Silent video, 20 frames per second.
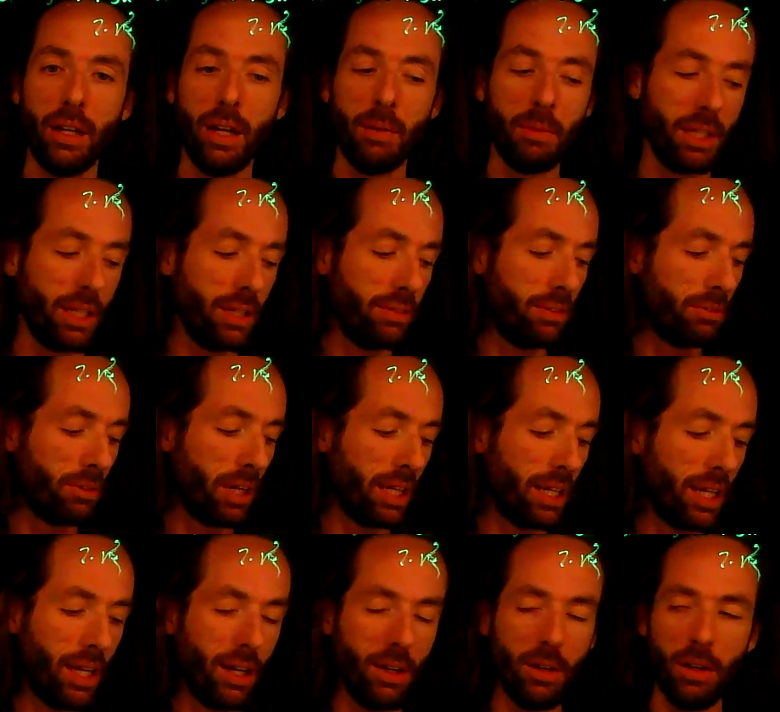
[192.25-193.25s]
I mean, even right
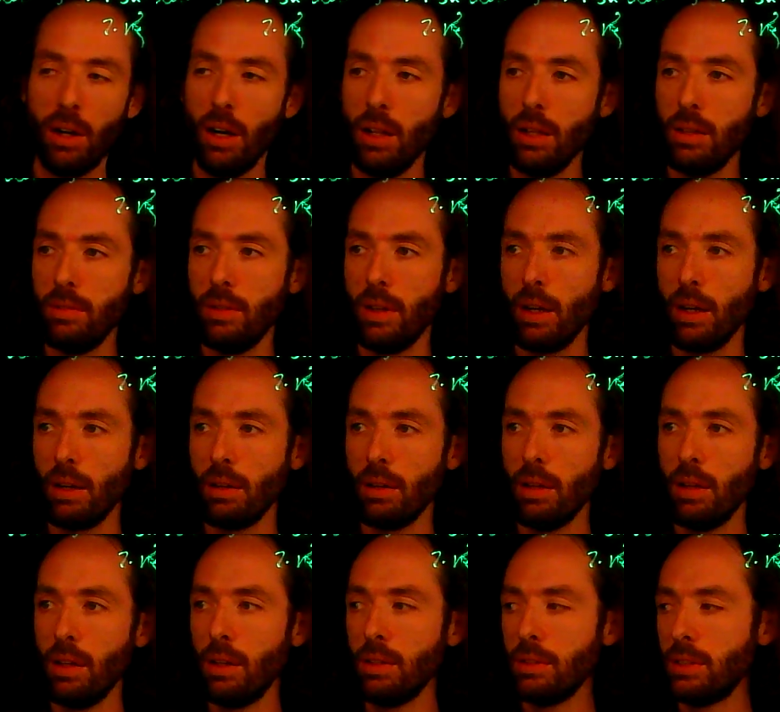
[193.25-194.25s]
now, all of our
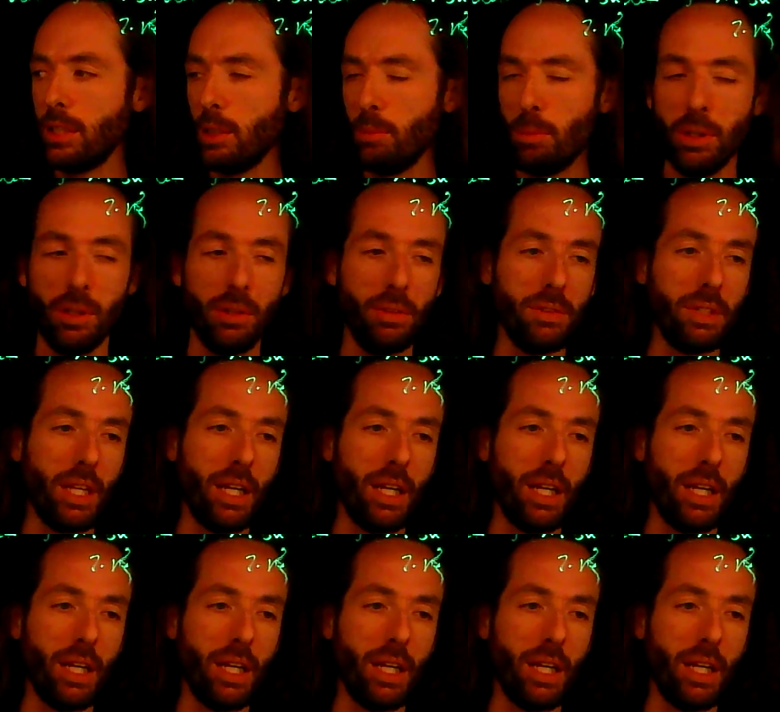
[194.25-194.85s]
CPUs